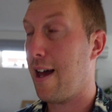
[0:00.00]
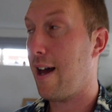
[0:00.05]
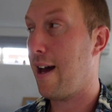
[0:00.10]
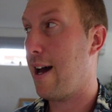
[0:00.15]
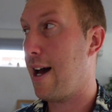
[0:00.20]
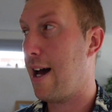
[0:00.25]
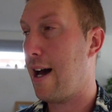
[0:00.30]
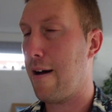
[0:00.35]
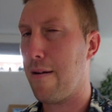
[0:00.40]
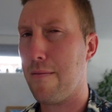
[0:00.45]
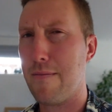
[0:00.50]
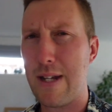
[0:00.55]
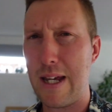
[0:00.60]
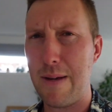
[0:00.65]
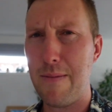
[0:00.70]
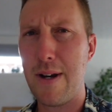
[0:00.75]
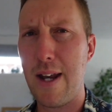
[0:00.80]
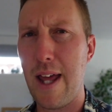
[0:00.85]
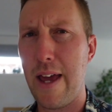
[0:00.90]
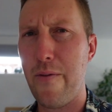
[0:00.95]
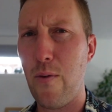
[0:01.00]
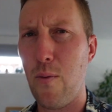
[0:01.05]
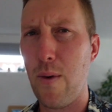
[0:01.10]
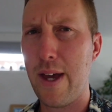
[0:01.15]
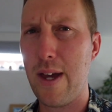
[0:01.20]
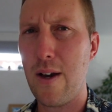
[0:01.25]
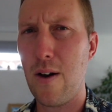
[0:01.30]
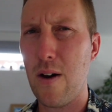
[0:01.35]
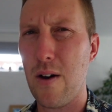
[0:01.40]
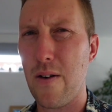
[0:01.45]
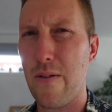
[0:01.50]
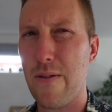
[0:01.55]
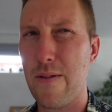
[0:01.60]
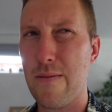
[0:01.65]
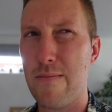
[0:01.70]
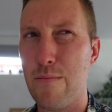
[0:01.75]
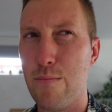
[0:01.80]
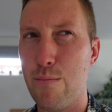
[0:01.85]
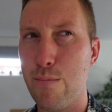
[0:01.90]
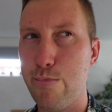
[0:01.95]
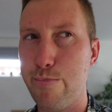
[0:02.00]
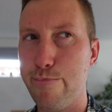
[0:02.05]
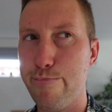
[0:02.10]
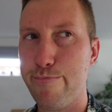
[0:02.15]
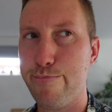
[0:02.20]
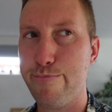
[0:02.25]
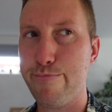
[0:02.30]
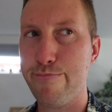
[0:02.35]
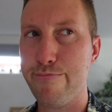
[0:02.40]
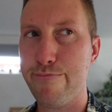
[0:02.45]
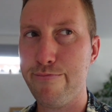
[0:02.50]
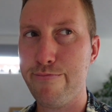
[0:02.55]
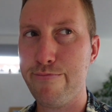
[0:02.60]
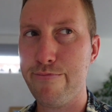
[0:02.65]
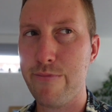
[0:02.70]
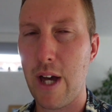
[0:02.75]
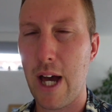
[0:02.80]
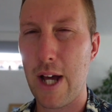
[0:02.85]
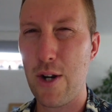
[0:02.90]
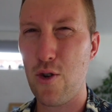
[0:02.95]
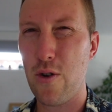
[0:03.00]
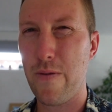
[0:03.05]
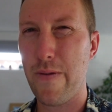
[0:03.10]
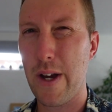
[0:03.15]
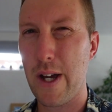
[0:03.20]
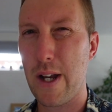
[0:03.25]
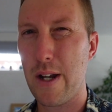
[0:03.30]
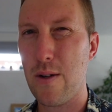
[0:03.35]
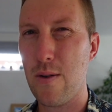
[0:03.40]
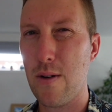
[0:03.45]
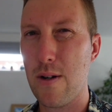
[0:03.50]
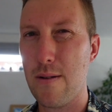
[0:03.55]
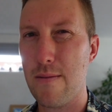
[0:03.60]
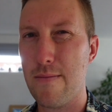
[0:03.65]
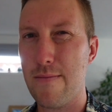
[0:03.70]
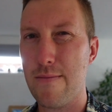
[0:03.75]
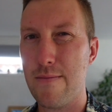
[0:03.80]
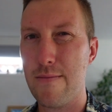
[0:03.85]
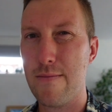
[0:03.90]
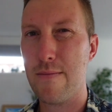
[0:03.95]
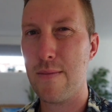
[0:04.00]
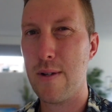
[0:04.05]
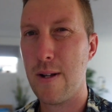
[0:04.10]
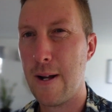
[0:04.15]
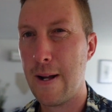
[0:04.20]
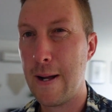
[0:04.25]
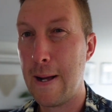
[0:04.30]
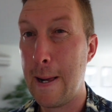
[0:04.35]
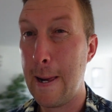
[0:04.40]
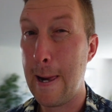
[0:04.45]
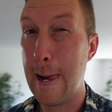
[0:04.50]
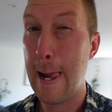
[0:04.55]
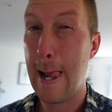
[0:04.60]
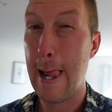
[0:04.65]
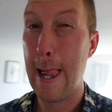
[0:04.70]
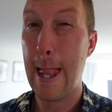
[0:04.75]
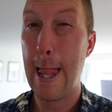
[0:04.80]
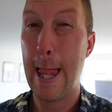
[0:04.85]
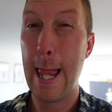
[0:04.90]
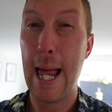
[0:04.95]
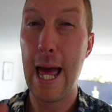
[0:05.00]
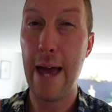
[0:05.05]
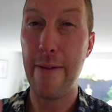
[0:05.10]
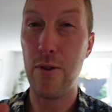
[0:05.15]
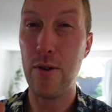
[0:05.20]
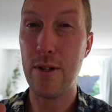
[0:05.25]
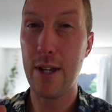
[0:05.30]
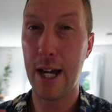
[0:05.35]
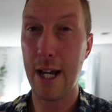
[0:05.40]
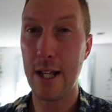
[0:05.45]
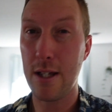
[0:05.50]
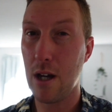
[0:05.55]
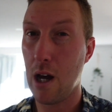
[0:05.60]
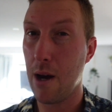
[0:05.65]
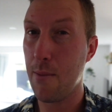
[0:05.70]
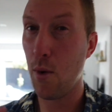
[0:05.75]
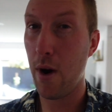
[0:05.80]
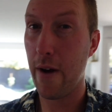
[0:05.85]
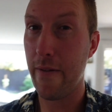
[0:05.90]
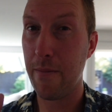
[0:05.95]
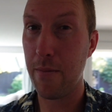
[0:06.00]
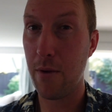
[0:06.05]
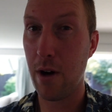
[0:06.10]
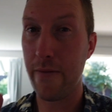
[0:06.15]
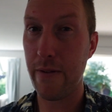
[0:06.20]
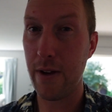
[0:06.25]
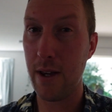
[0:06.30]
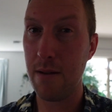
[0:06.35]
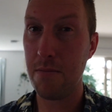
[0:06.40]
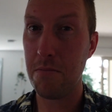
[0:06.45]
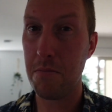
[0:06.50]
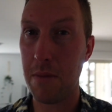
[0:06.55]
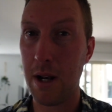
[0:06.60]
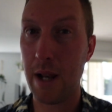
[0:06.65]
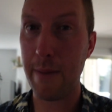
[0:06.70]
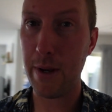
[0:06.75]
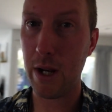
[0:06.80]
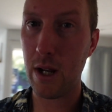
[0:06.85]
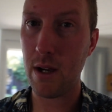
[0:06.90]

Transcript: uh, I'm tempted to have a week off. I'm not sure if I can do it. Have you taken time away from coffee? Let me